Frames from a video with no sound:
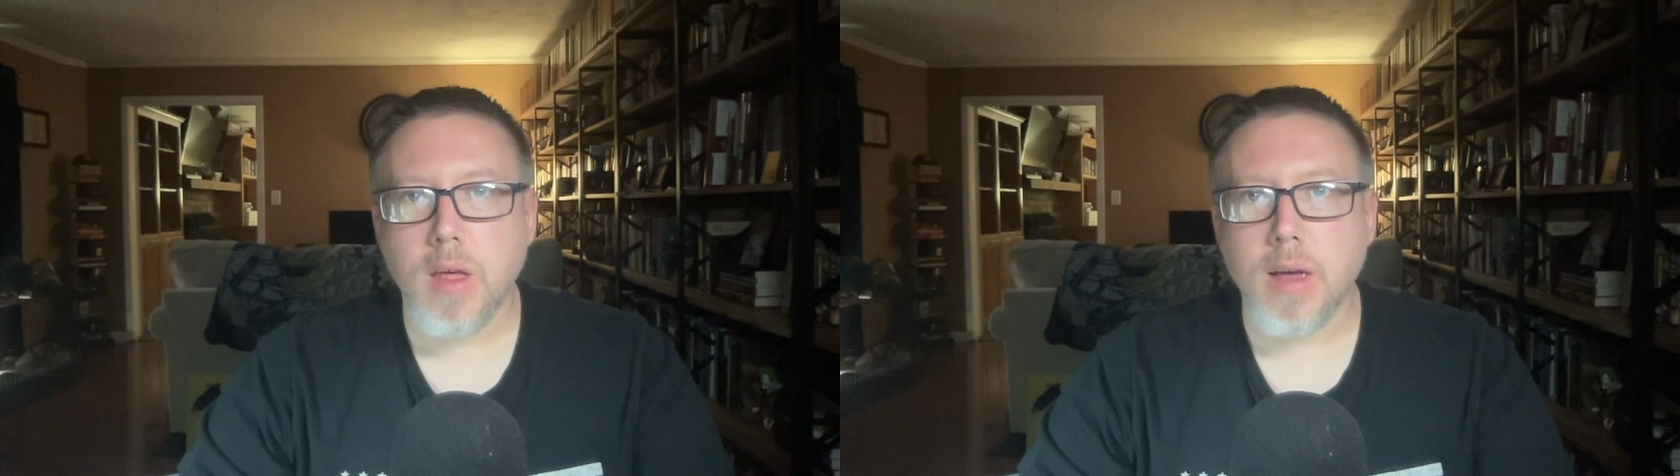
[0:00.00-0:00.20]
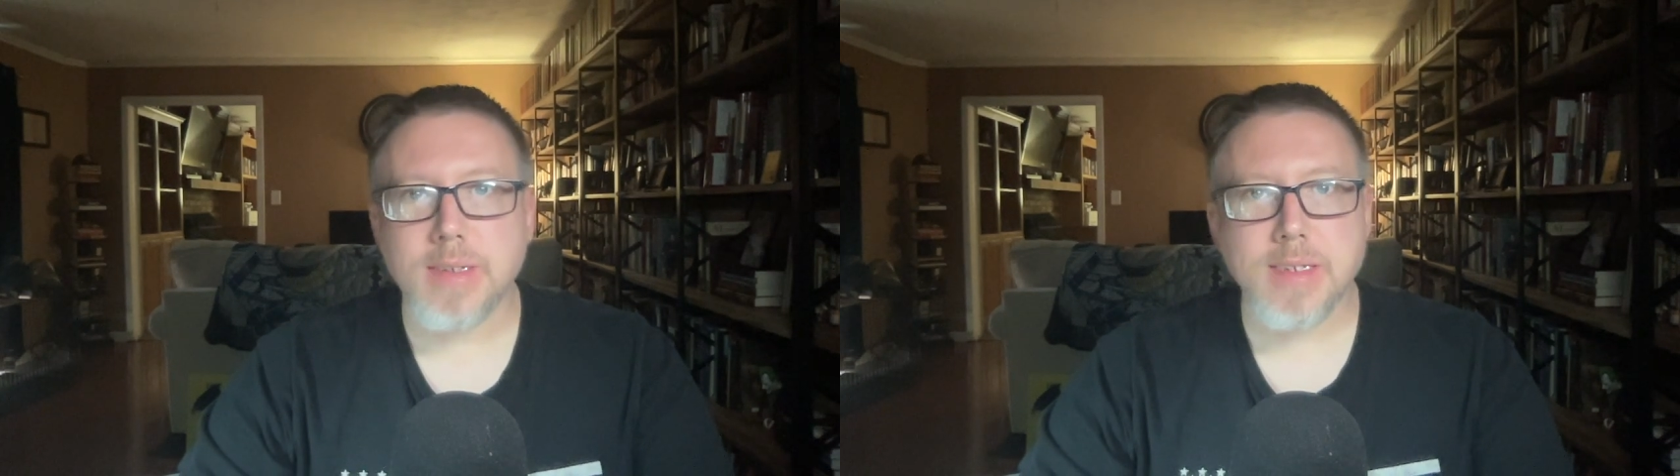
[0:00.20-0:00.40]

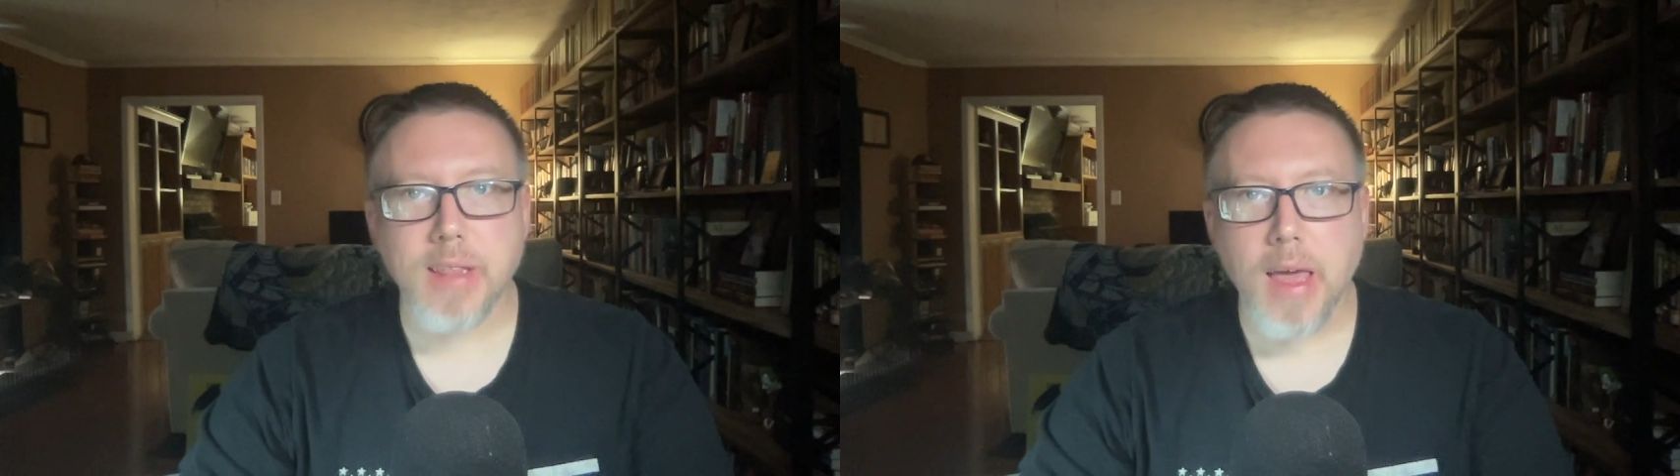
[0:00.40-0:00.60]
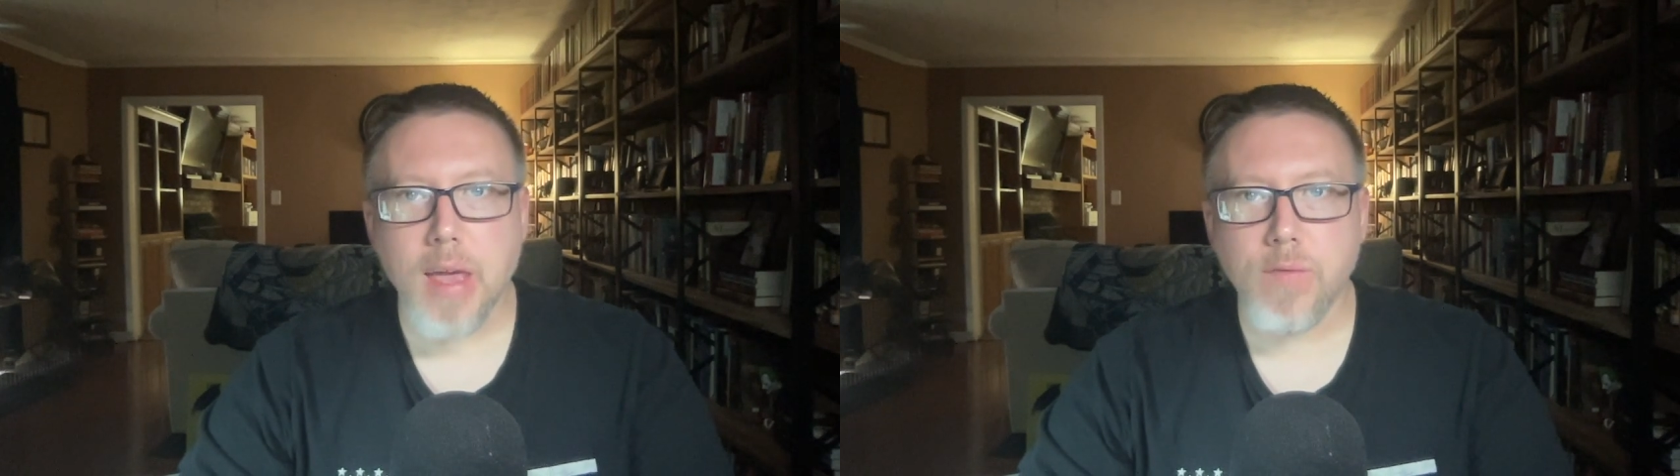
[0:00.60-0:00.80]
A
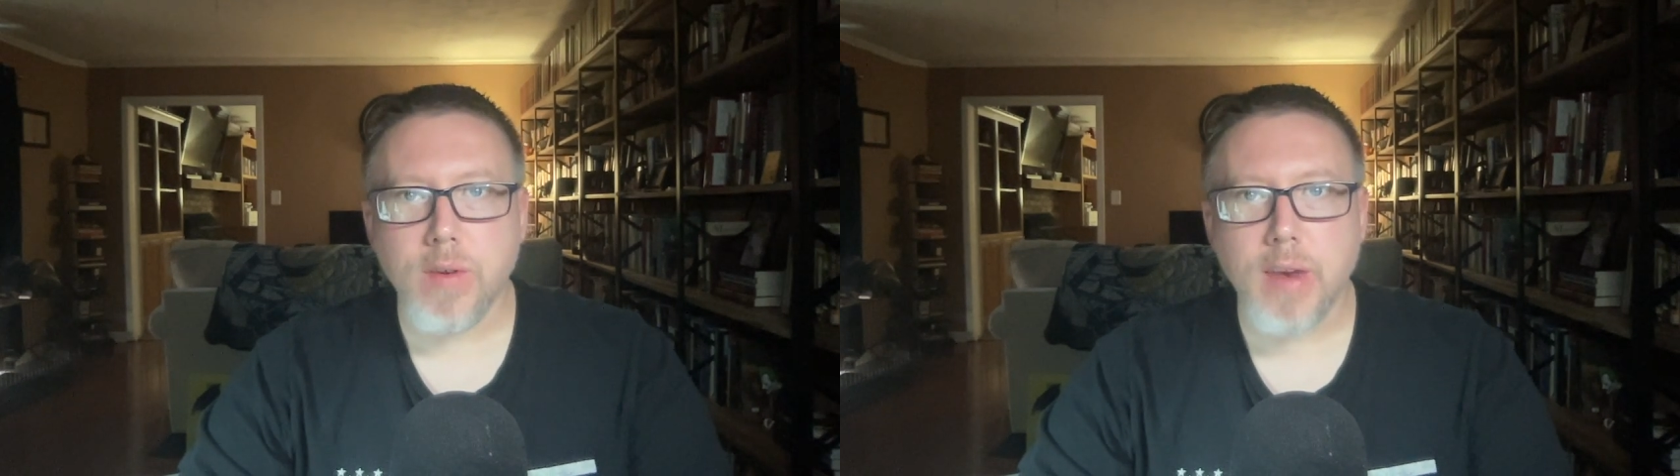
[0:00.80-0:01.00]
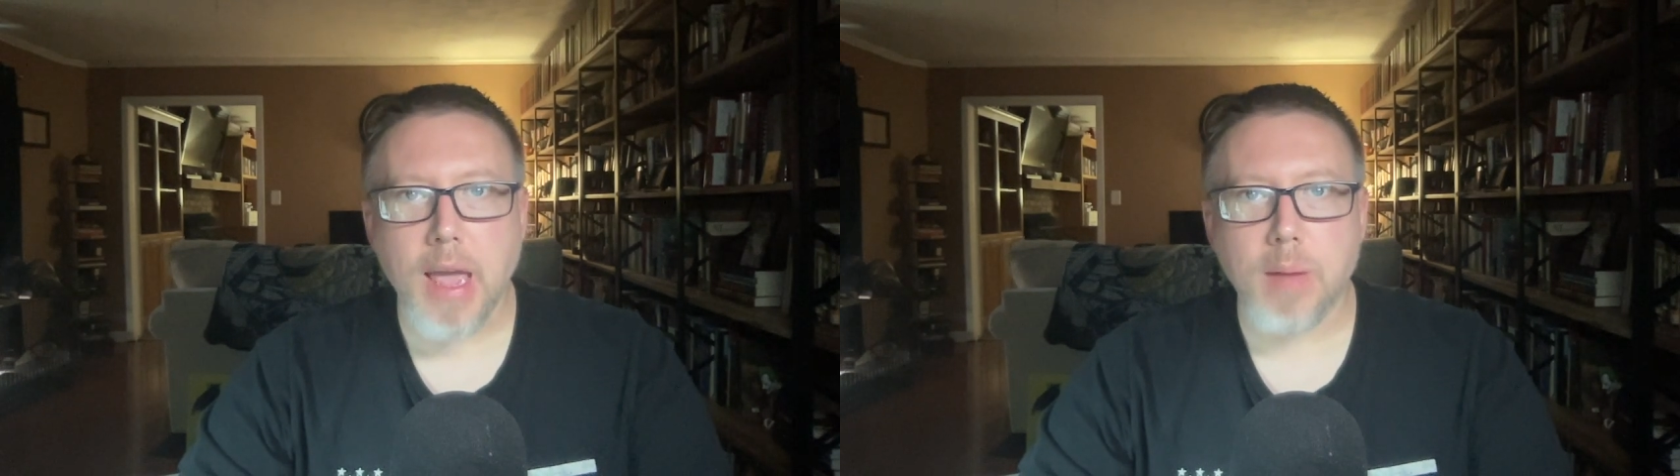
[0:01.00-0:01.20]
Slave
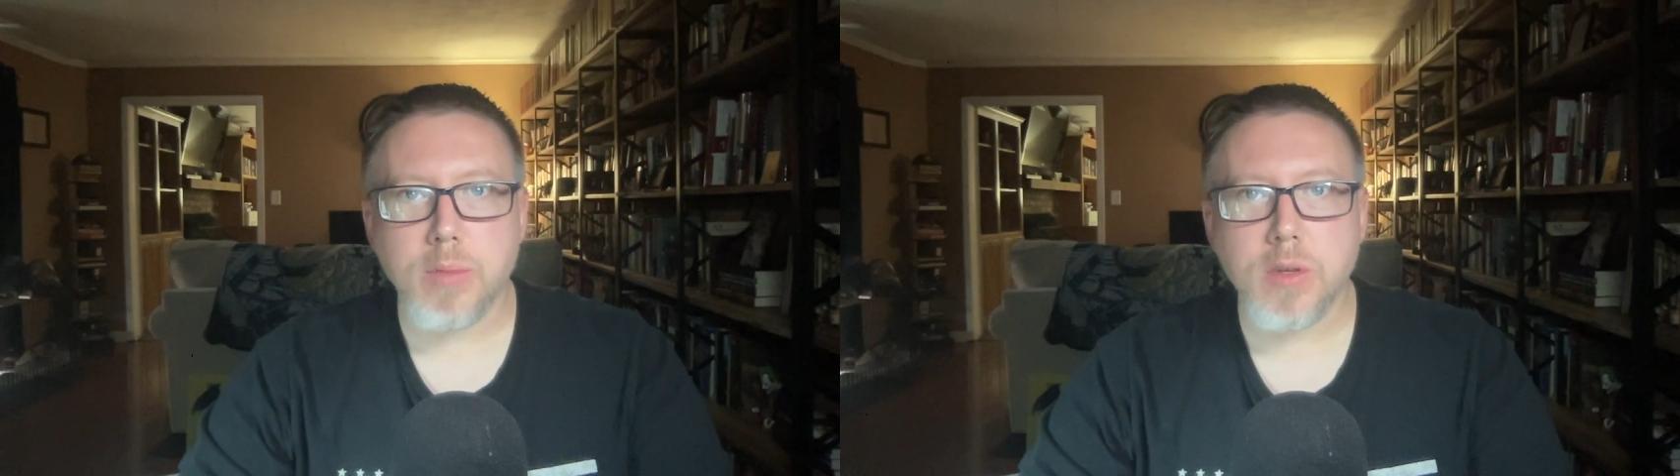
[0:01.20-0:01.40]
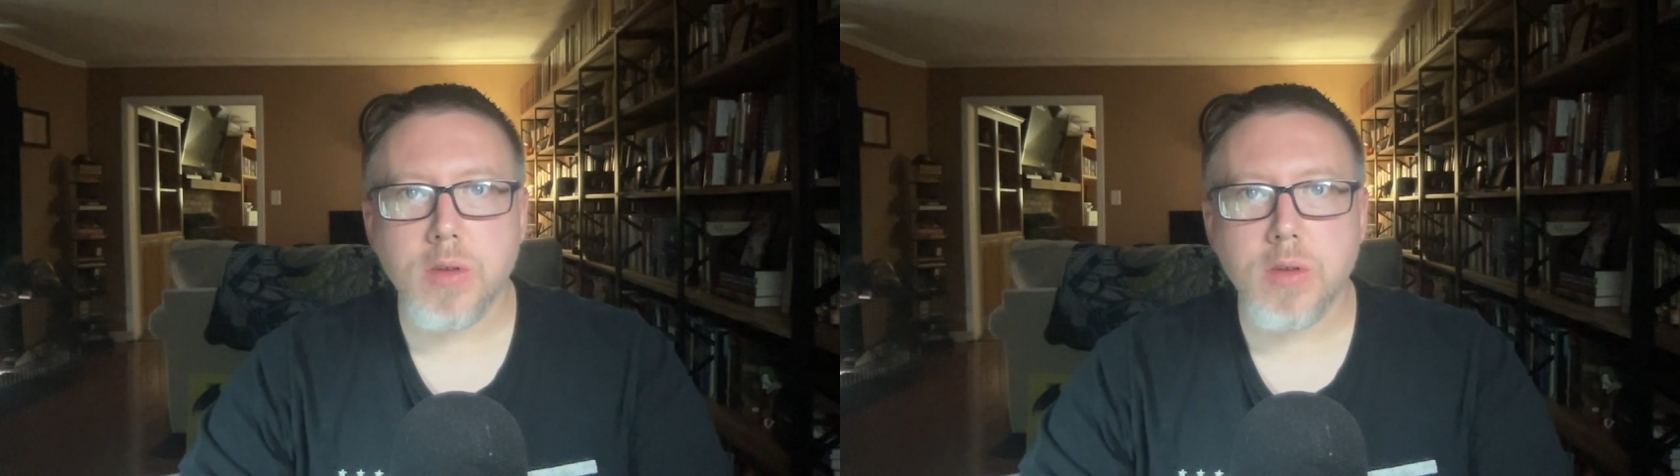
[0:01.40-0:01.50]
Named